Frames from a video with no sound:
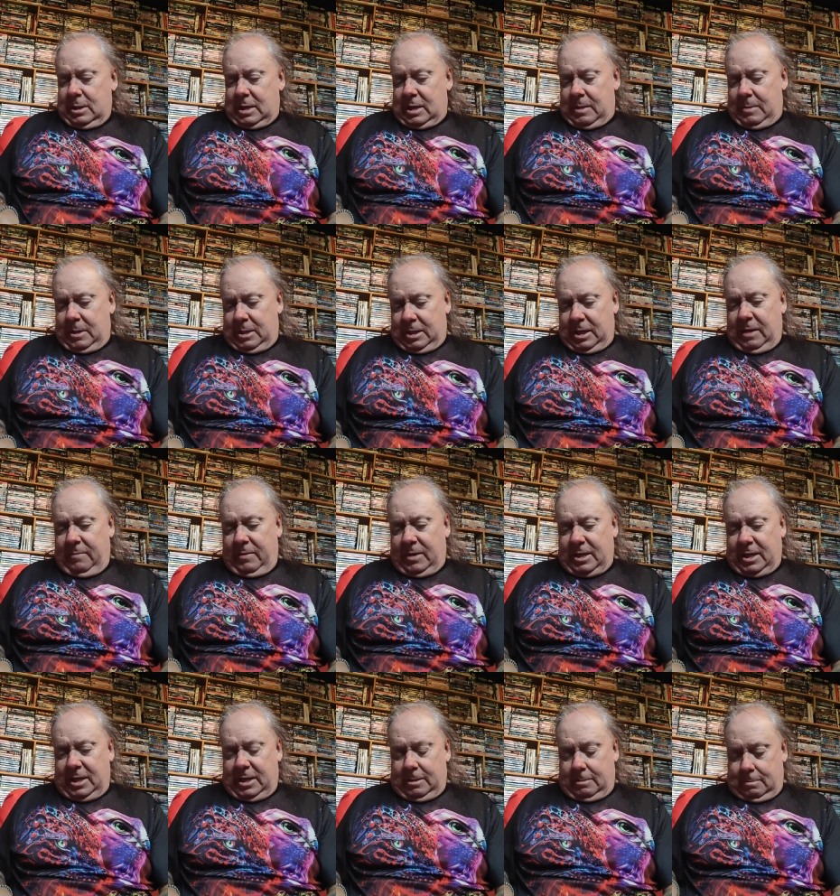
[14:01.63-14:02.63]
And the
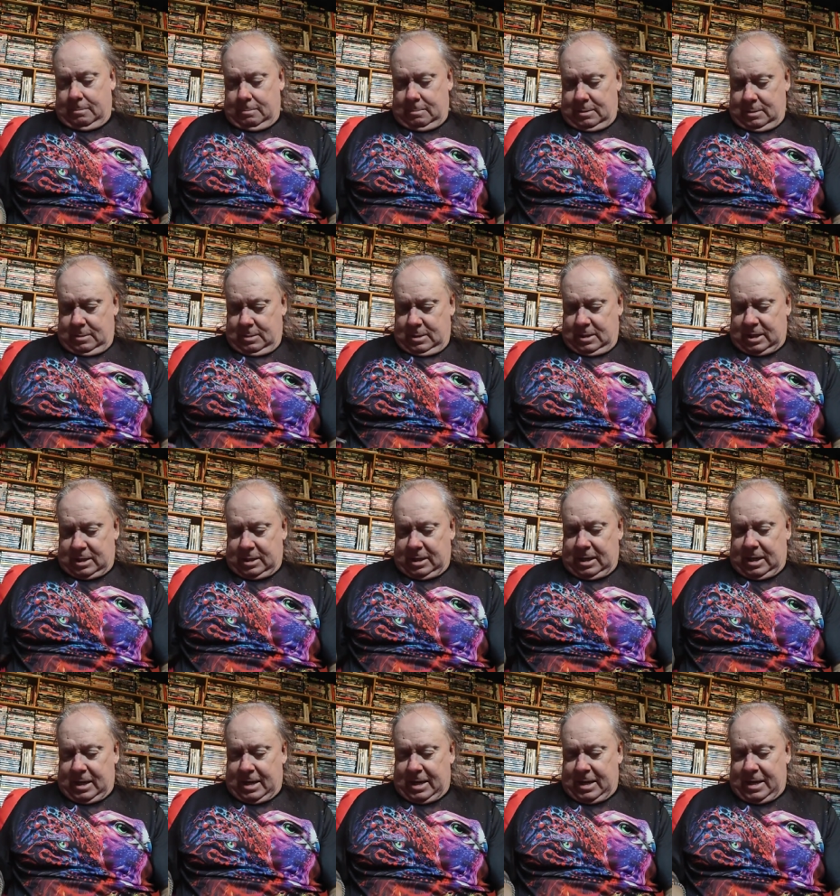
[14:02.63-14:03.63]
DVD is
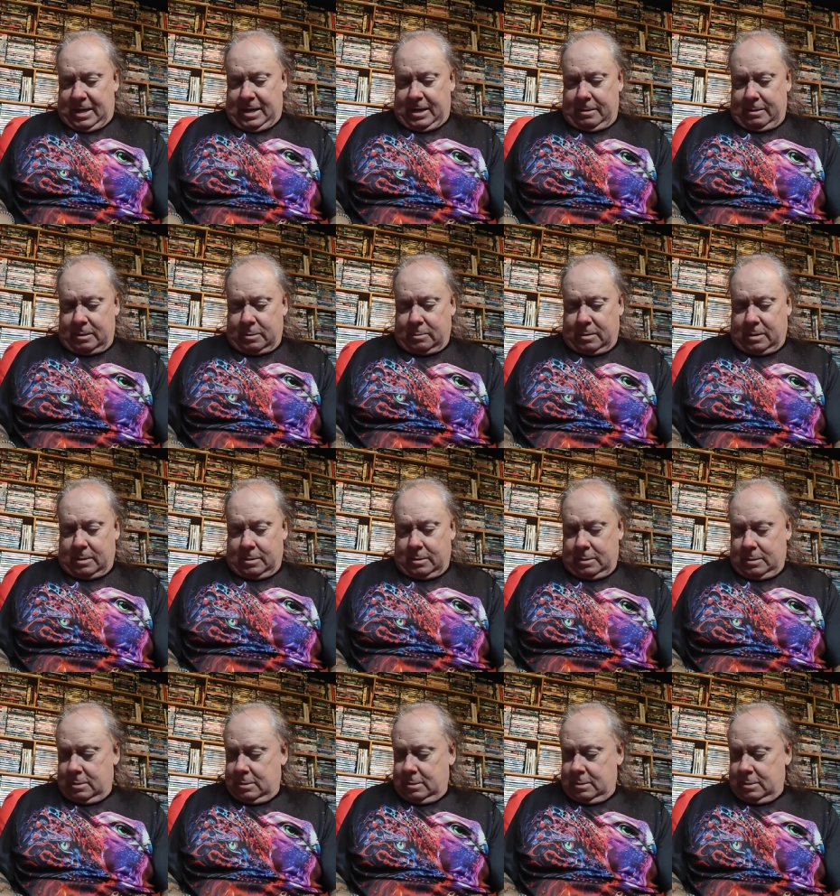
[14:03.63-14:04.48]
actually laying in here as well.